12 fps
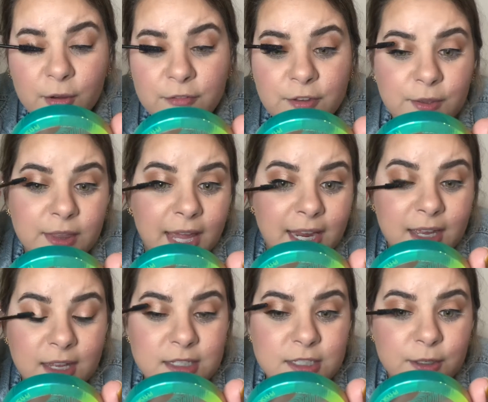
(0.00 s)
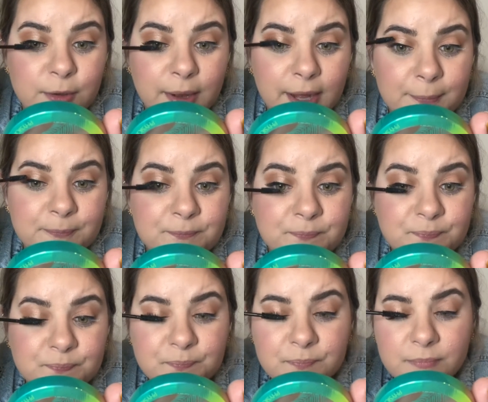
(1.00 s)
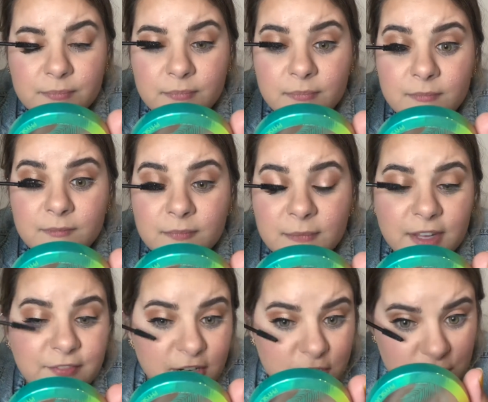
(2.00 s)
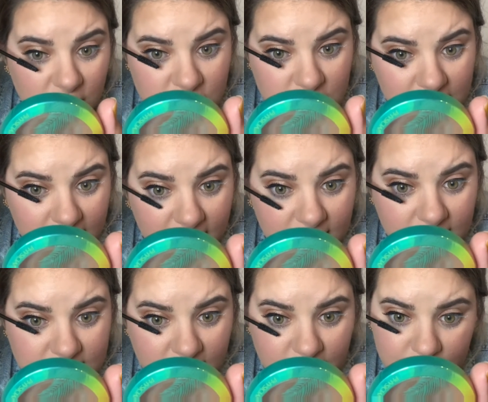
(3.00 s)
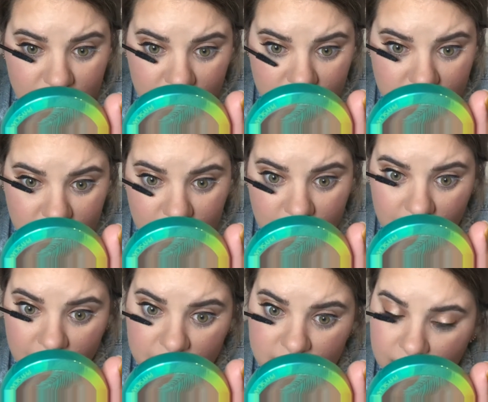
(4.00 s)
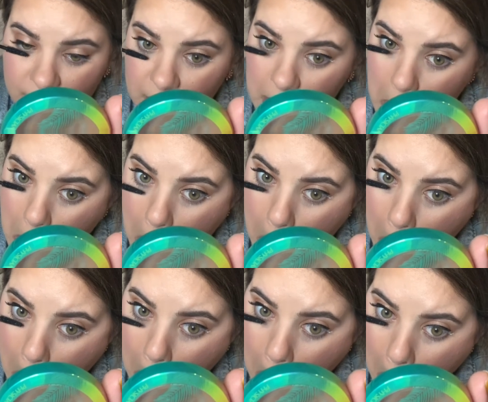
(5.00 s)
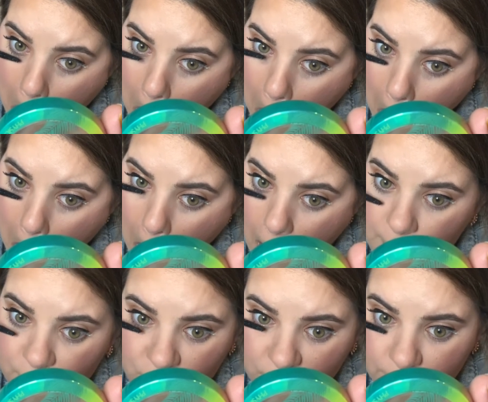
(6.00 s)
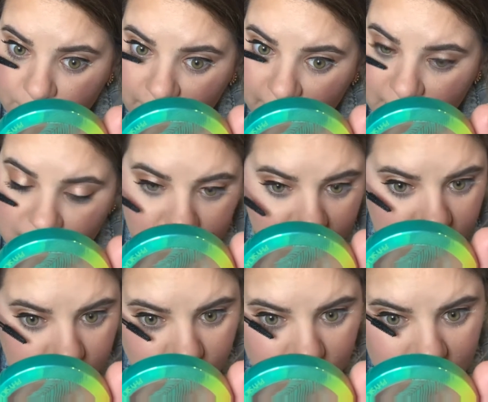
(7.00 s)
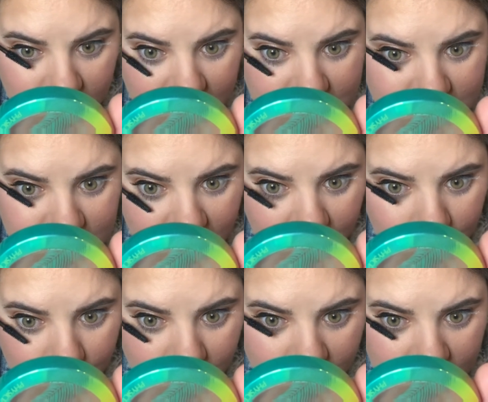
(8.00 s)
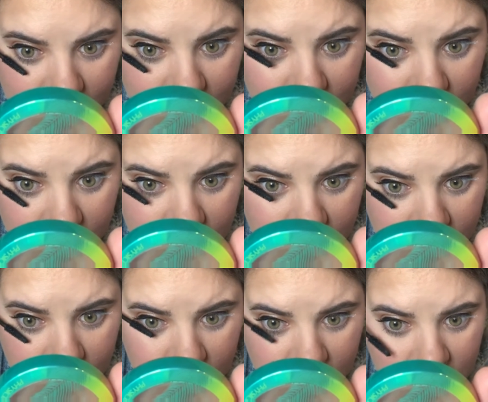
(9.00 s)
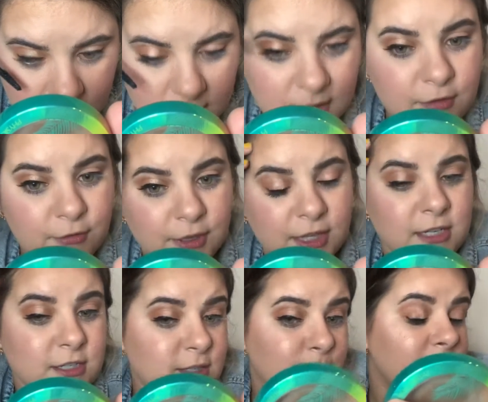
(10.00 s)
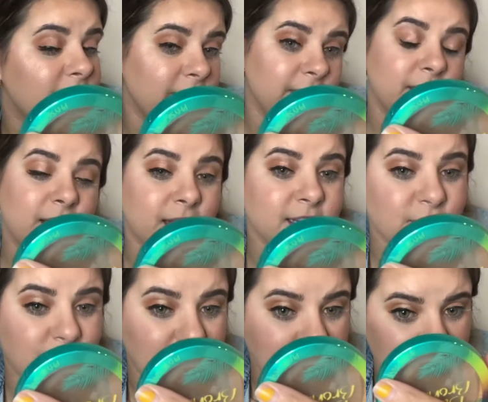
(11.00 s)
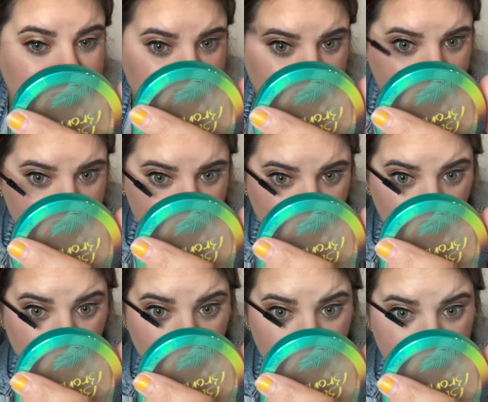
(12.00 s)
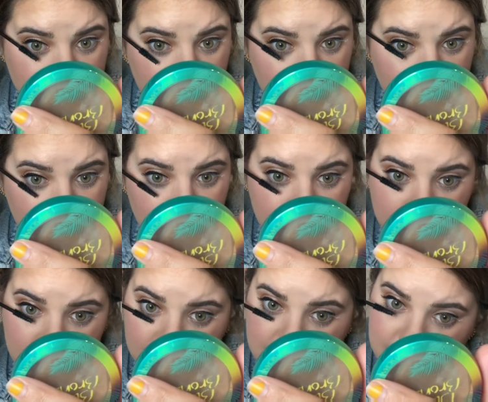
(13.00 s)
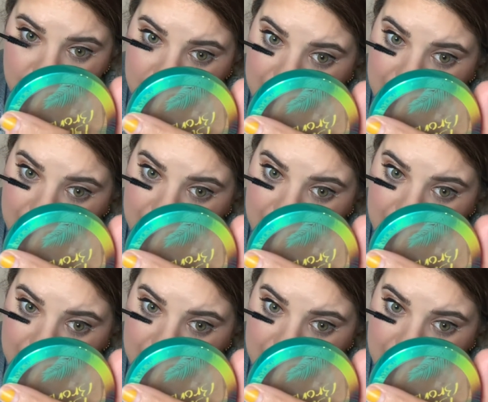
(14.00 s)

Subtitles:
if you'd like to, if I should change it to that, because I've been considering it to more brand my new last name, right? Really just been considering it because it kind of rolled off the tongue and I really liked it.